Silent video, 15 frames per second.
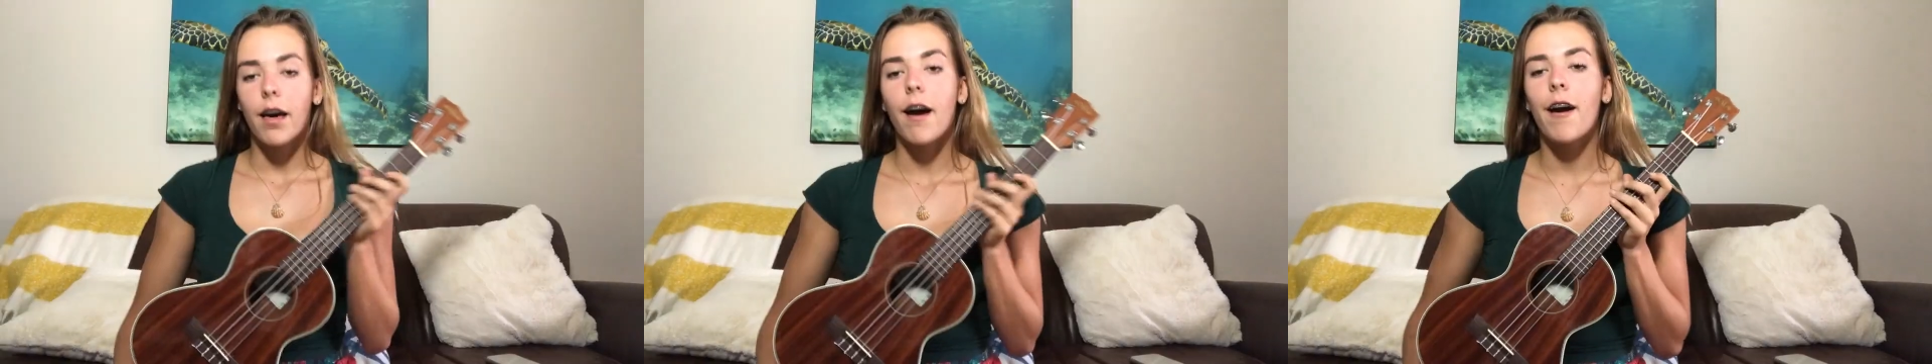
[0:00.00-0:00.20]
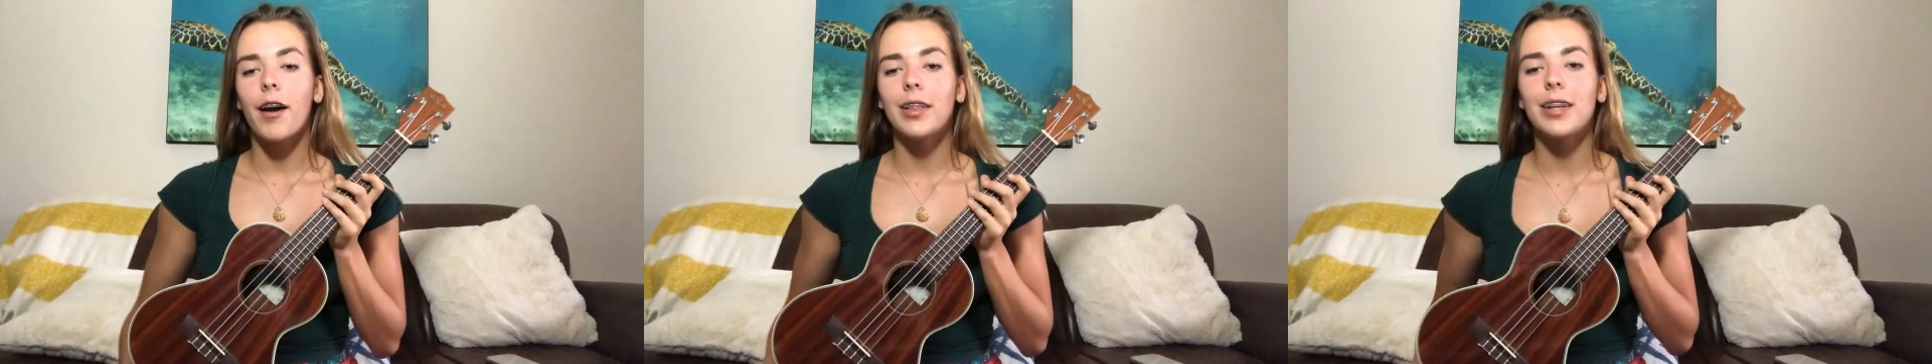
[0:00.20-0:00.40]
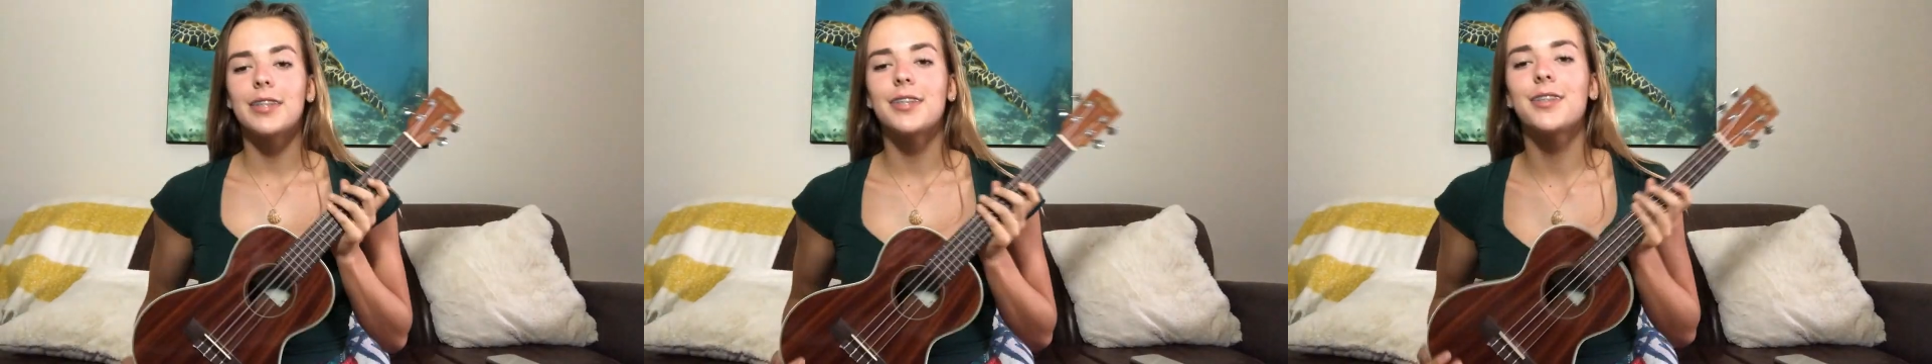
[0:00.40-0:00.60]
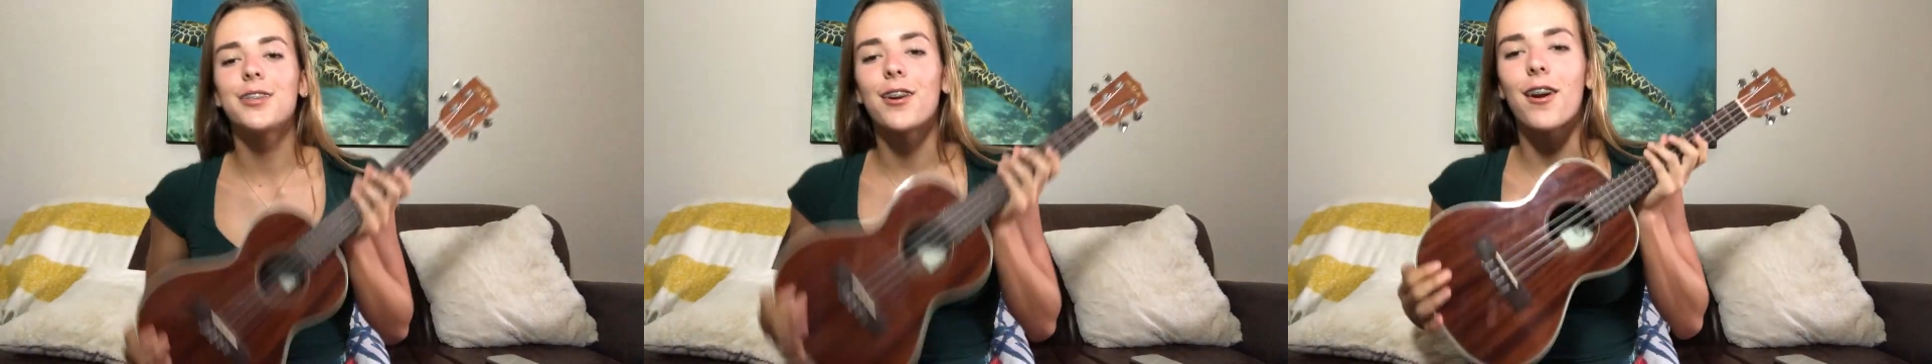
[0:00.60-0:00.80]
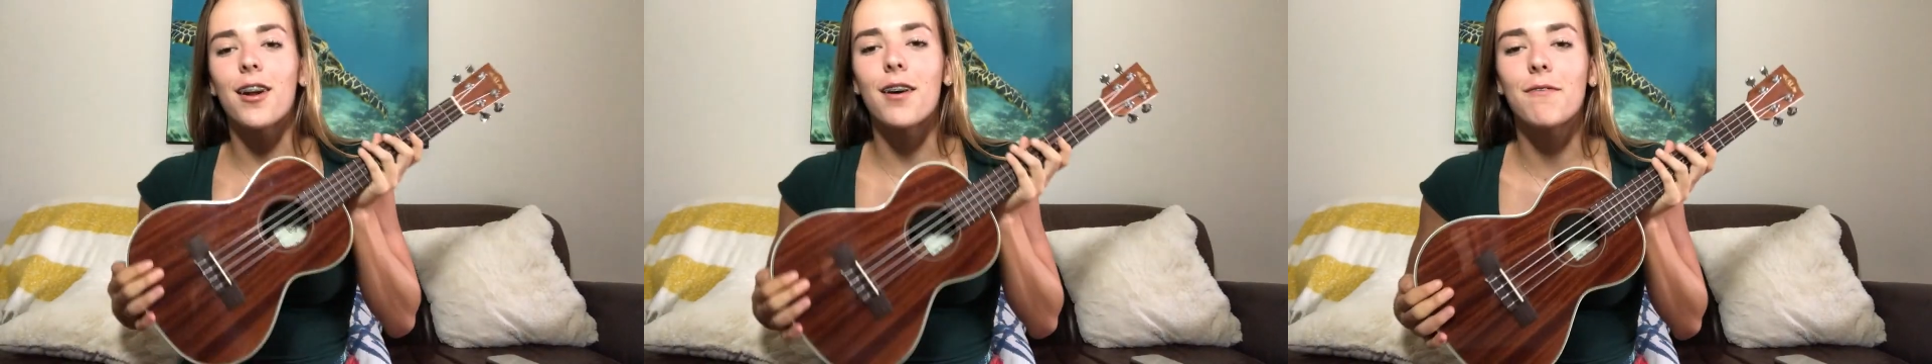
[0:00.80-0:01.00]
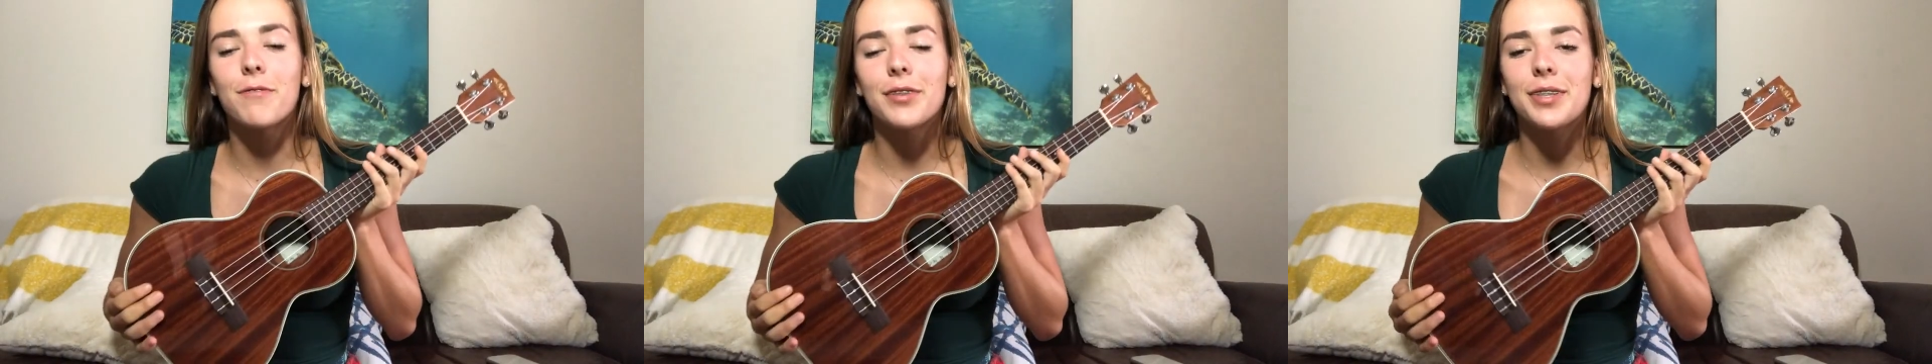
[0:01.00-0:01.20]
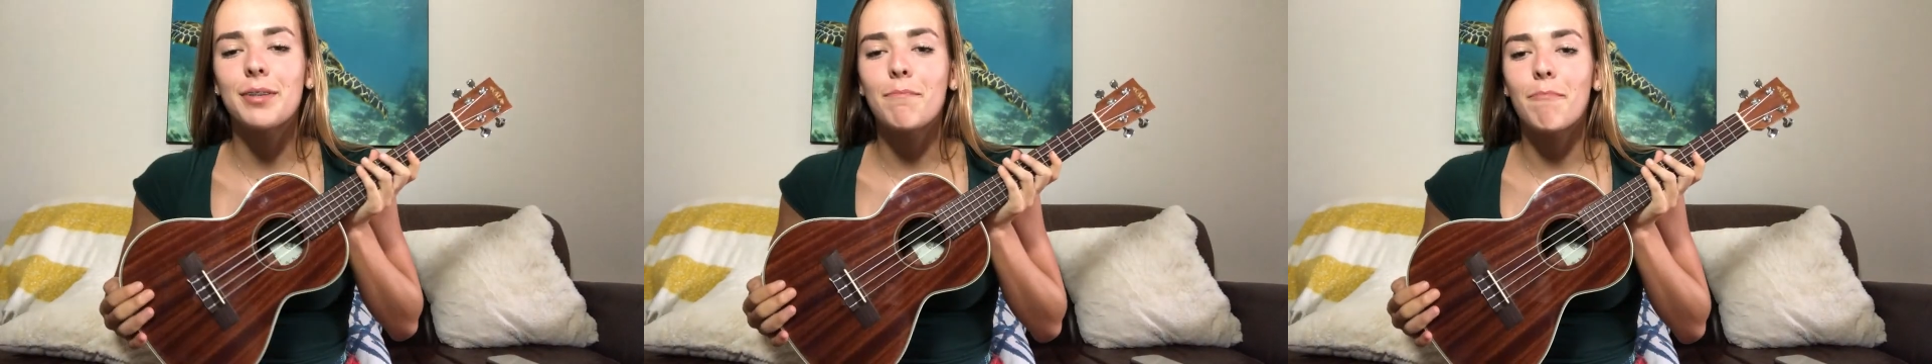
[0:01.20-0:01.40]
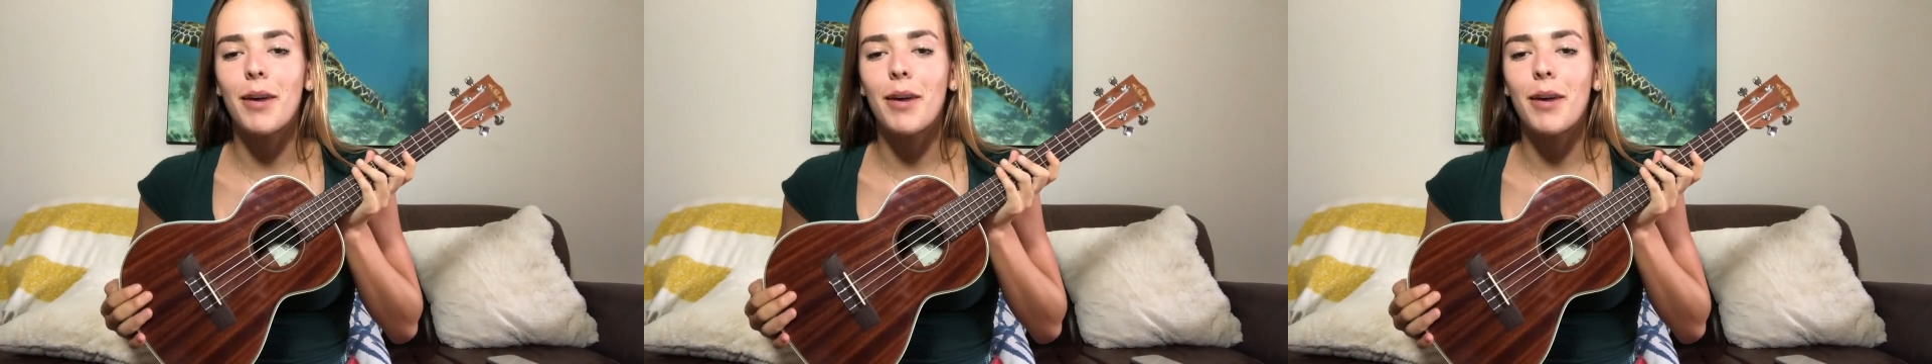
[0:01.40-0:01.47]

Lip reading: Alright, let's start off with some